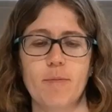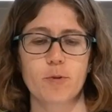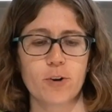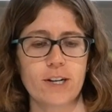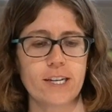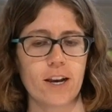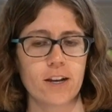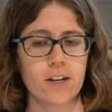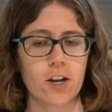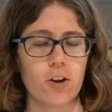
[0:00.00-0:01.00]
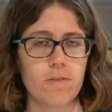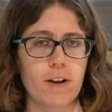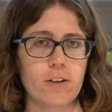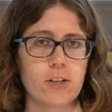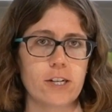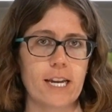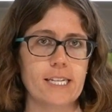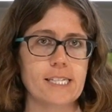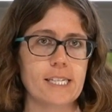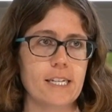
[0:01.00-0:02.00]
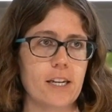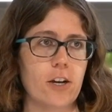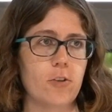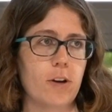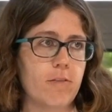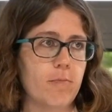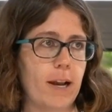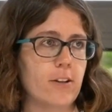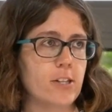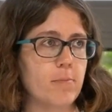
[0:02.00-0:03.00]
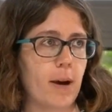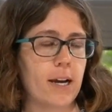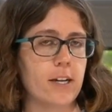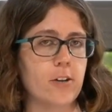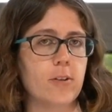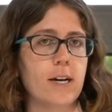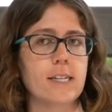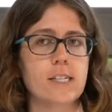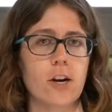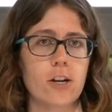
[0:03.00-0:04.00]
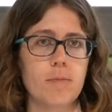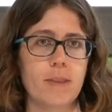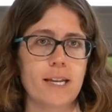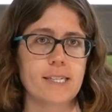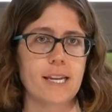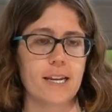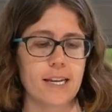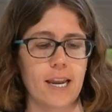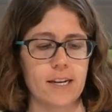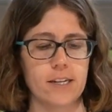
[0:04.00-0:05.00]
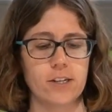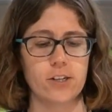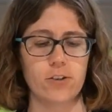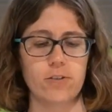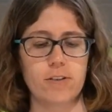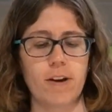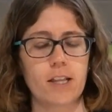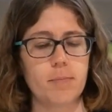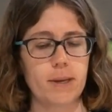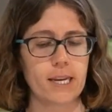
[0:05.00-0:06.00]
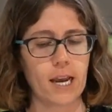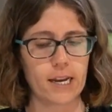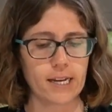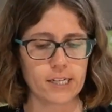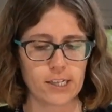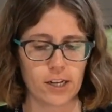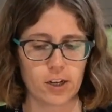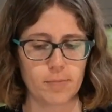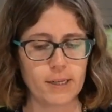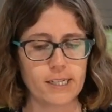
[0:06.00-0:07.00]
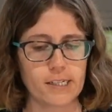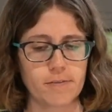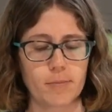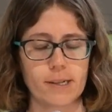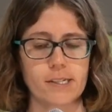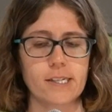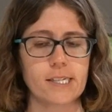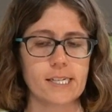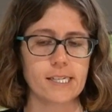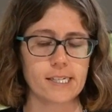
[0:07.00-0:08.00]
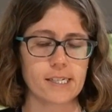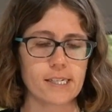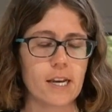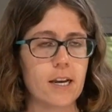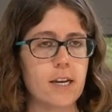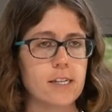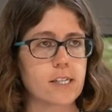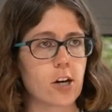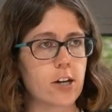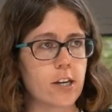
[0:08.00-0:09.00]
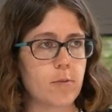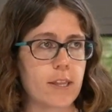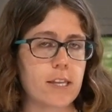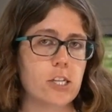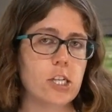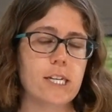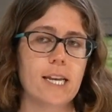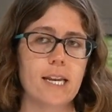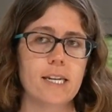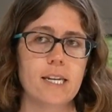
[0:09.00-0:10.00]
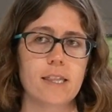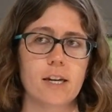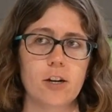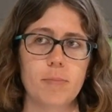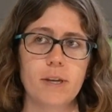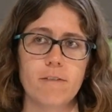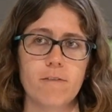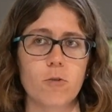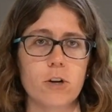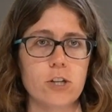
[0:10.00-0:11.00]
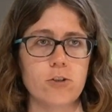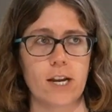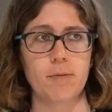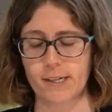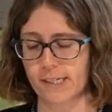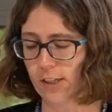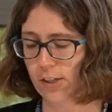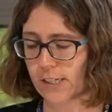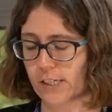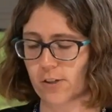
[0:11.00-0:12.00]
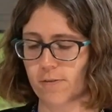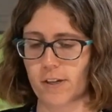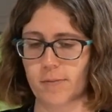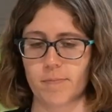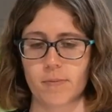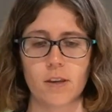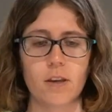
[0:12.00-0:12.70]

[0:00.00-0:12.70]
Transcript: I'm Courtney Young, co-founder and CEO of Myogene Bio, a startup that's dedicated to developing cutting-edge therapies for muscle diseases, starting with a gene editing therapy for Duchenne muscular dystrophy.